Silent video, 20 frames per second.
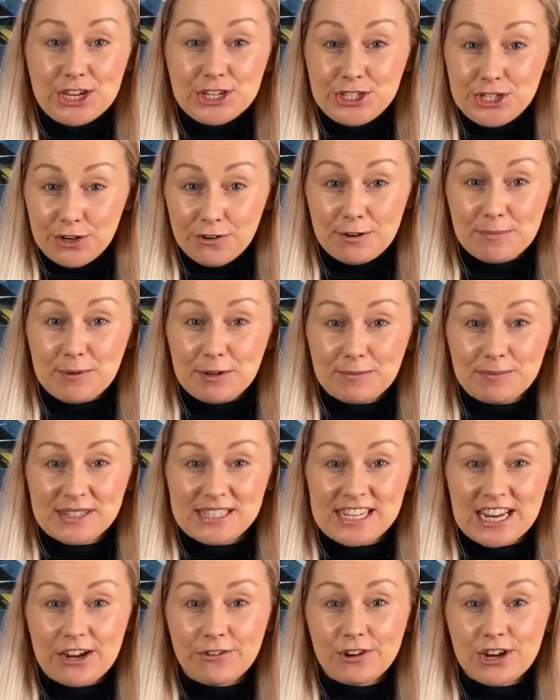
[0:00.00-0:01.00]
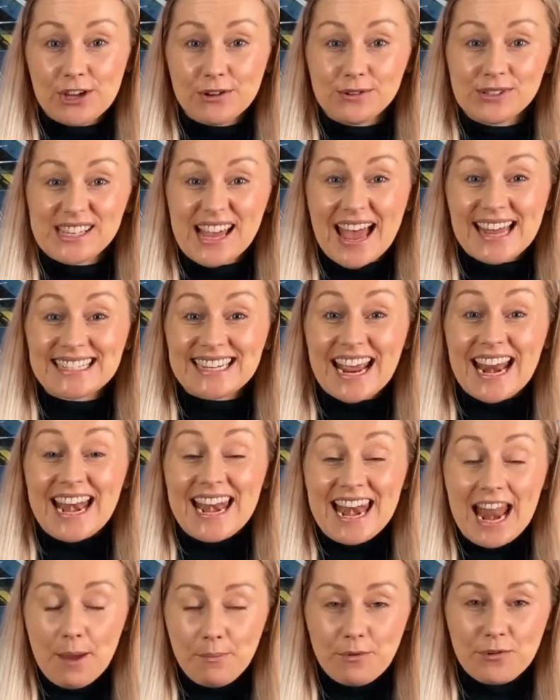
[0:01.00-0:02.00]
Durable materials and
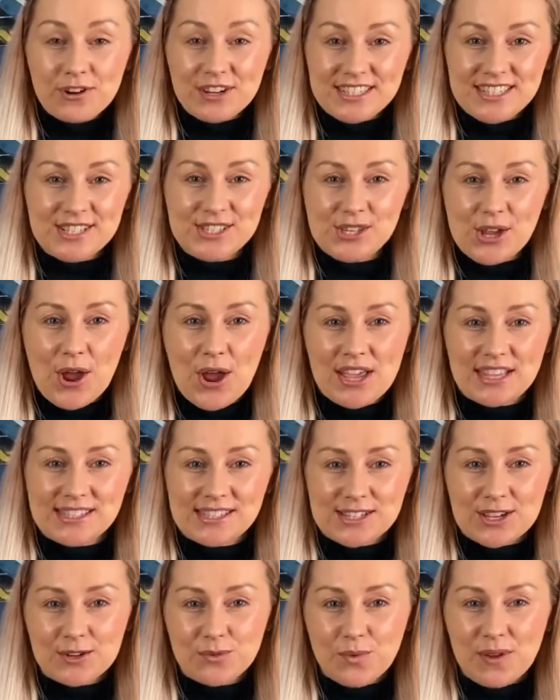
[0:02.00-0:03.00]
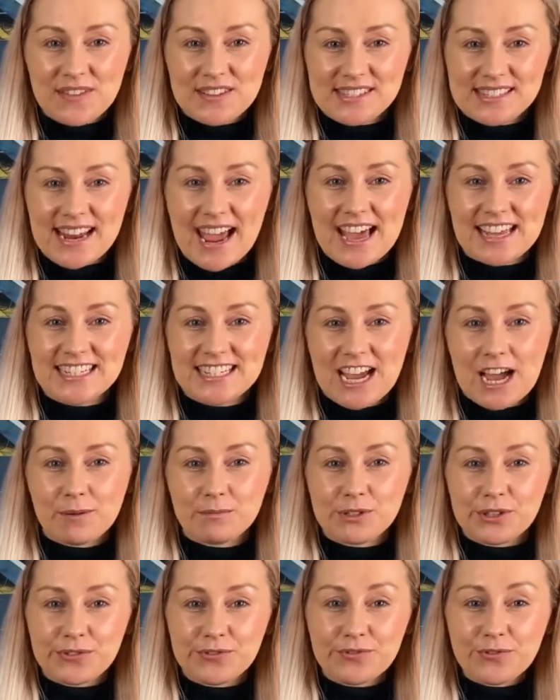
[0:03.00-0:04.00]
elaborate designs can withstand up
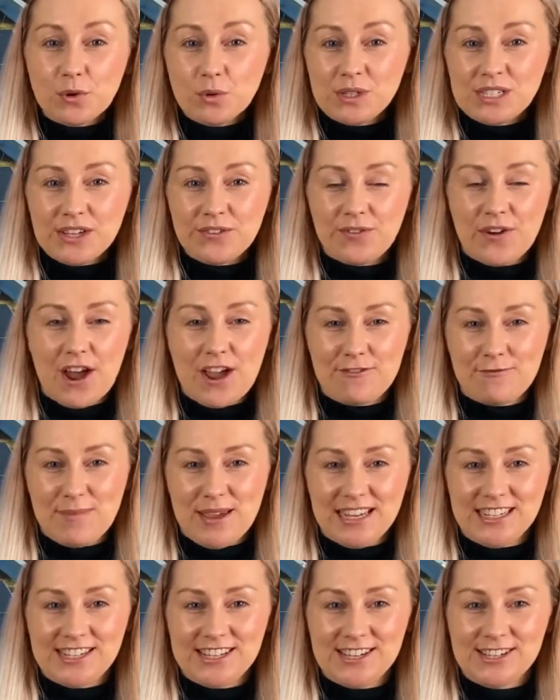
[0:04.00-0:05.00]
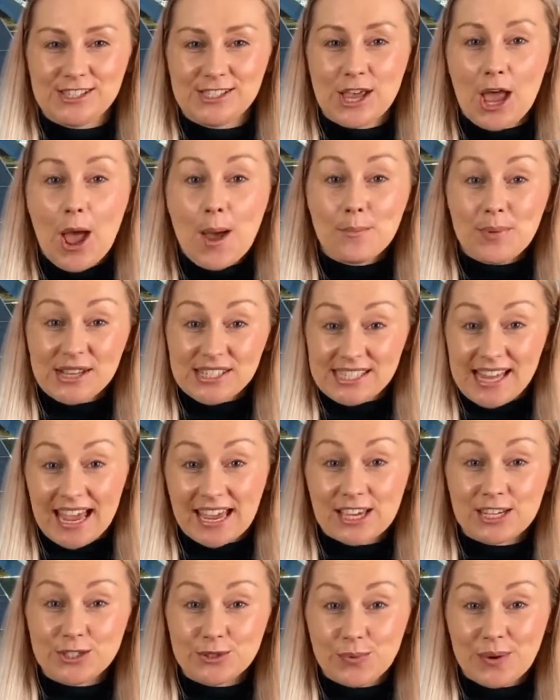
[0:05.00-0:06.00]
to 45 metres per
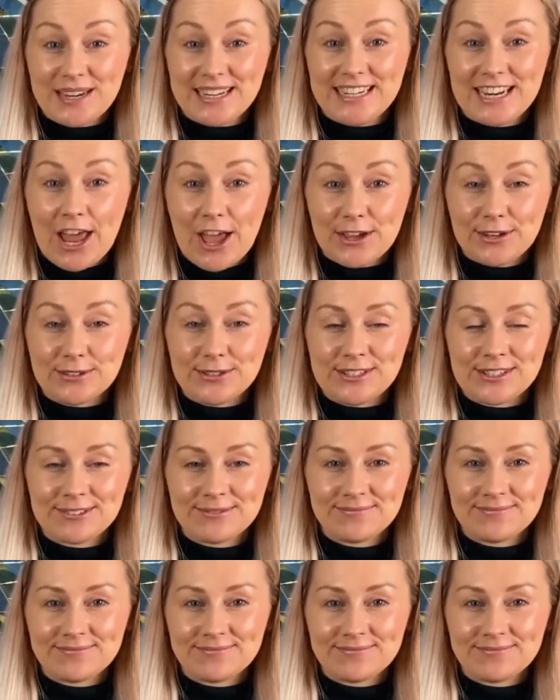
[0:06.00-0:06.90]
second wind load.